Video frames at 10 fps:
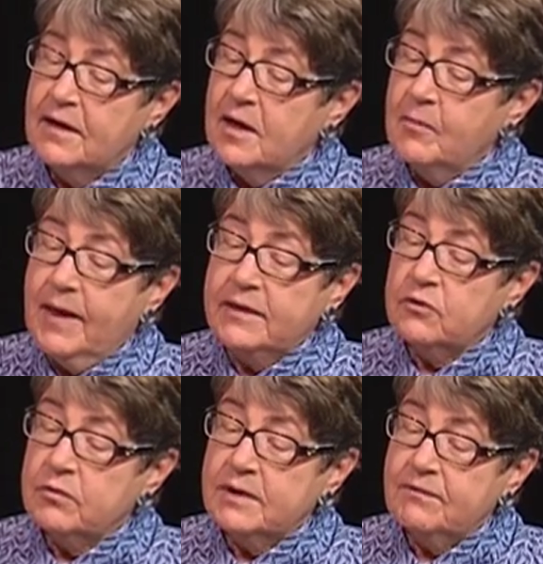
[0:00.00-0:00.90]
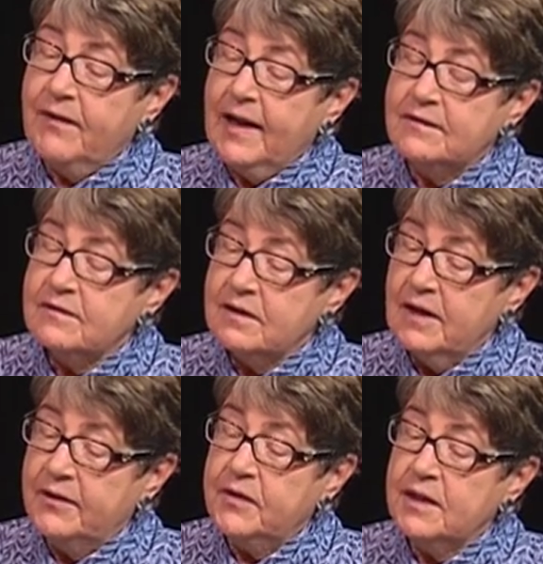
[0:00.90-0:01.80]
My grief has
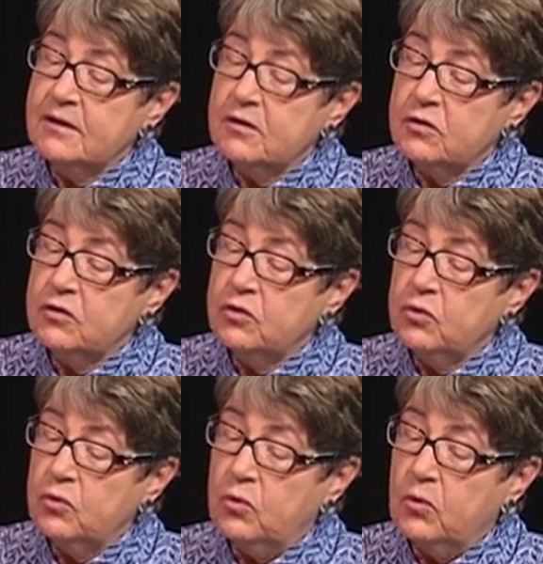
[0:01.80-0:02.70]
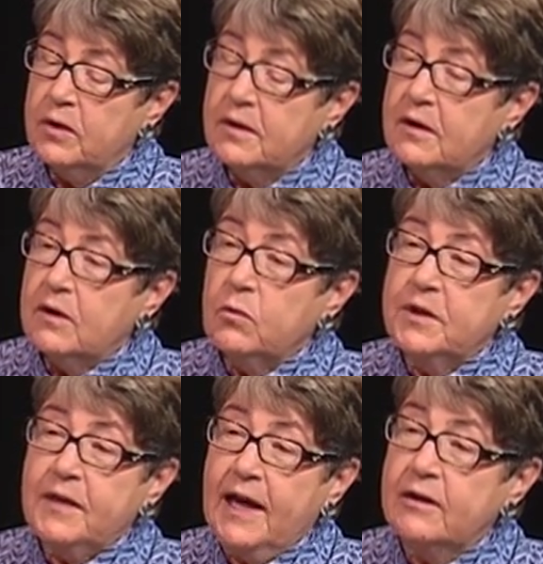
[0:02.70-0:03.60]
nothing to do with
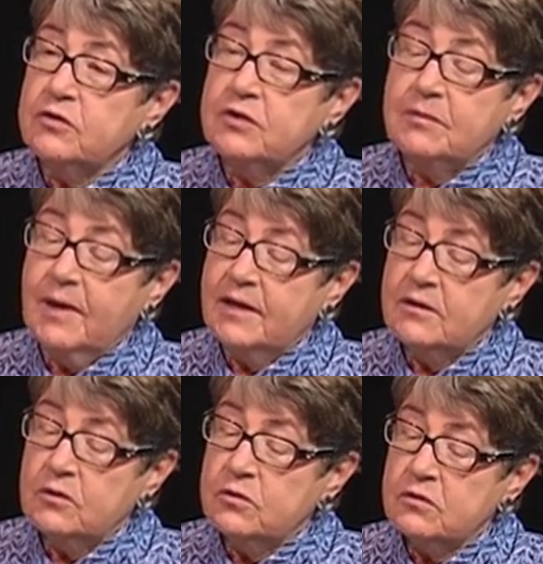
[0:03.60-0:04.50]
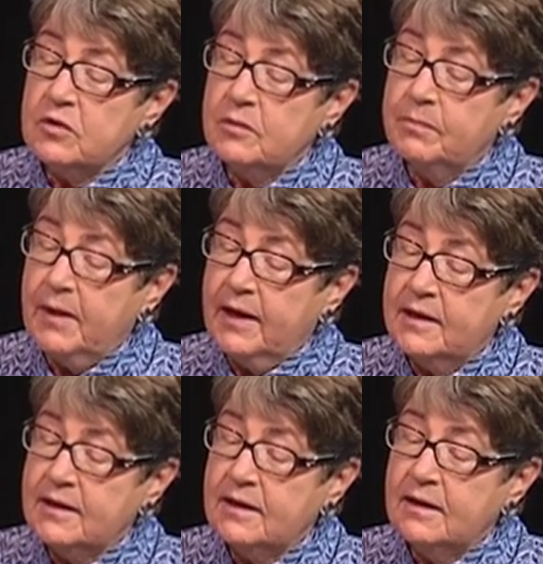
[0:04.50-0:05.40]
how she might use her
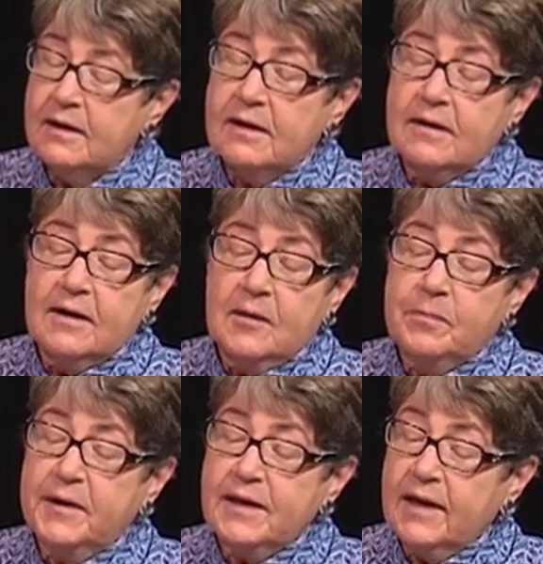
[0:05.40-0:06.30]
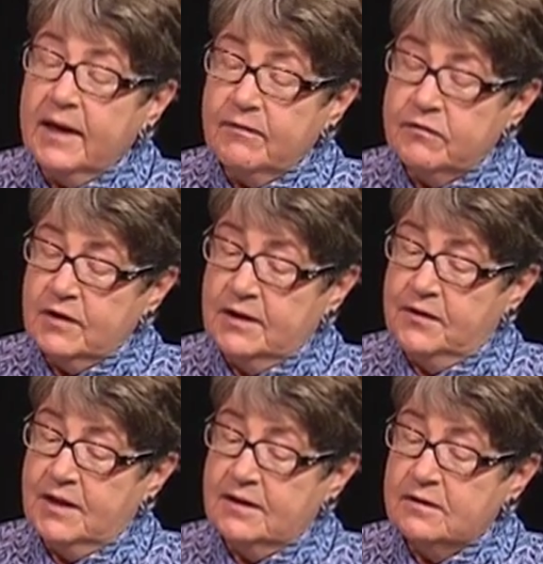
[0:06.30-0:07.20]
body, but
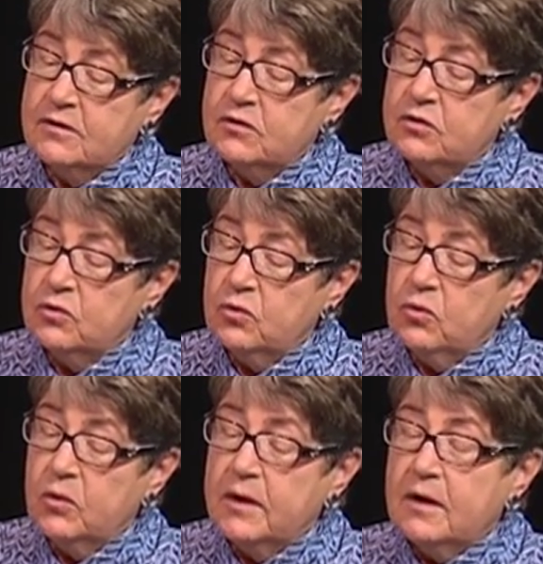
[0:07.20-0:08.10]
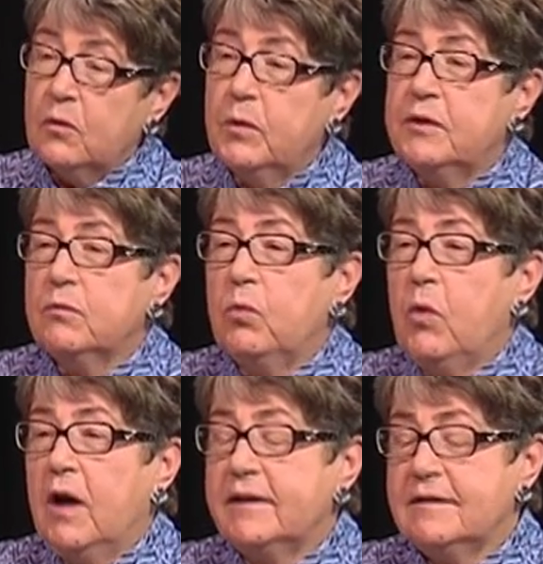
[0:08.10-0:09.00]
everything to do with
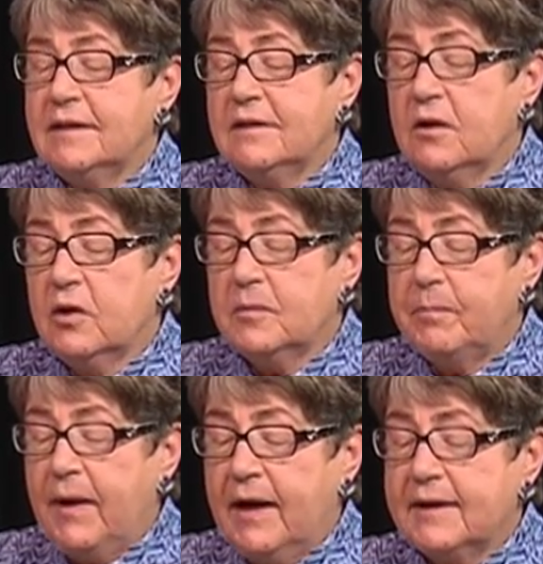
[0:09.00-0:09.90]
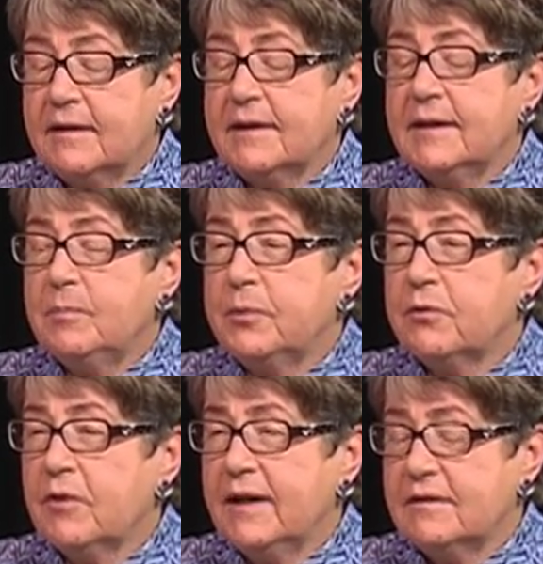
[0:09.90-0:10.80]
wanting her bodily
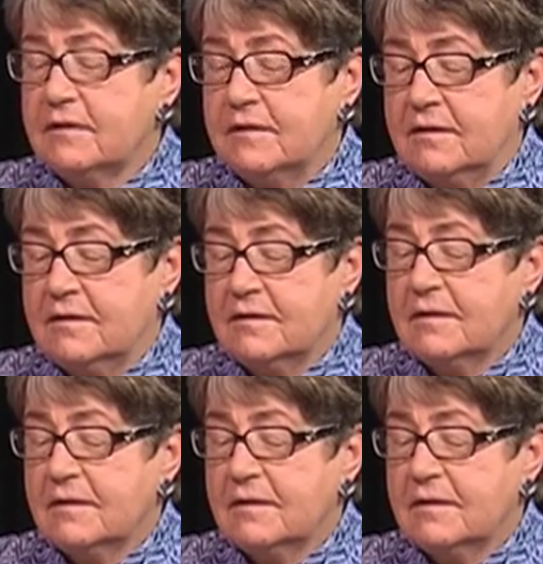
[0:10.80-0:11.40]
presence,